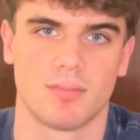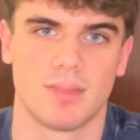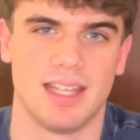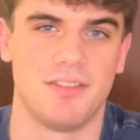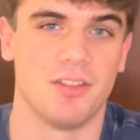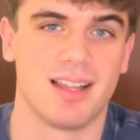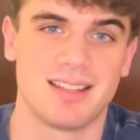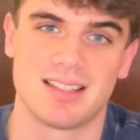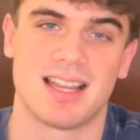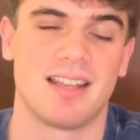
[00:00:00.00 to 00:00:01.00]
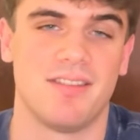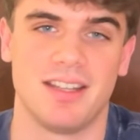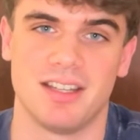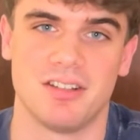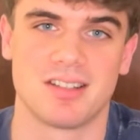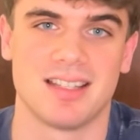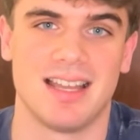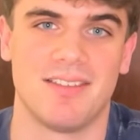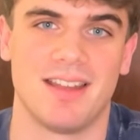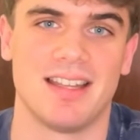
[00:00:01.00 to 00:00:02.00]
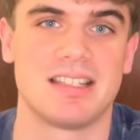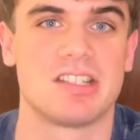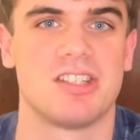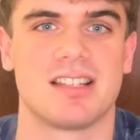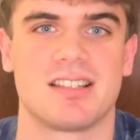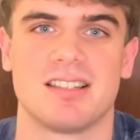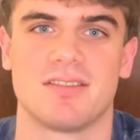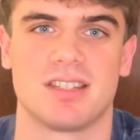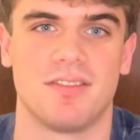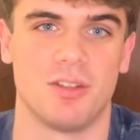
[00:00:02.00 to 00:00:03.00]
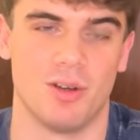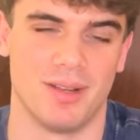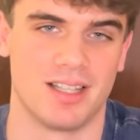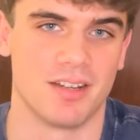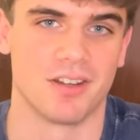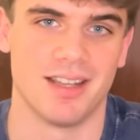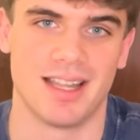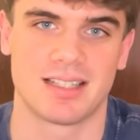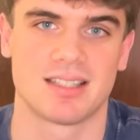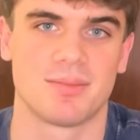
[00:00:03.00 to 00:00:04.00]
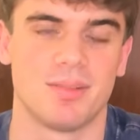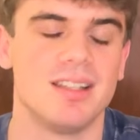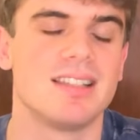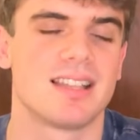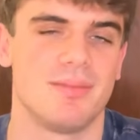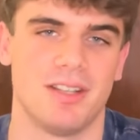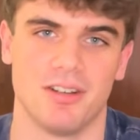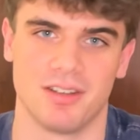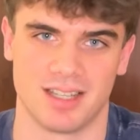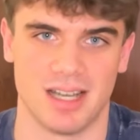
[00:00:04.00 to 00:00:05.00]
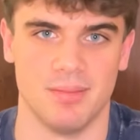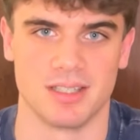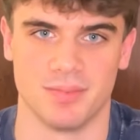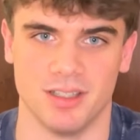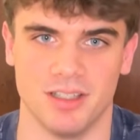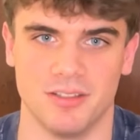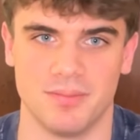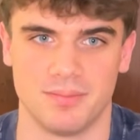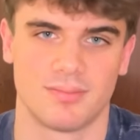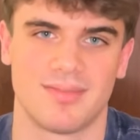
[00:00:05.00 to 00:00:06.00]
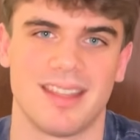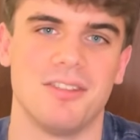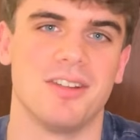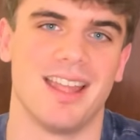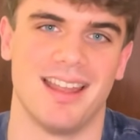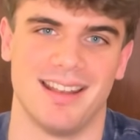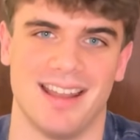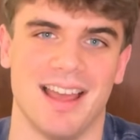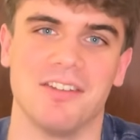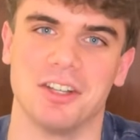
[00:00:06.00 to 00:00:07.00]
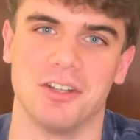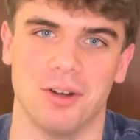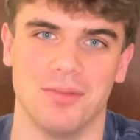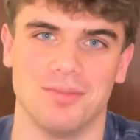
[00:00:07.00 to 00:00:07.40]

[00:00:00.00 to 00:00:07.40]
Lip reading: If you like these kind of videos and have any suggestions of stuff you want me to cover next, please let me know in the comments below. Thank you again and have a good one.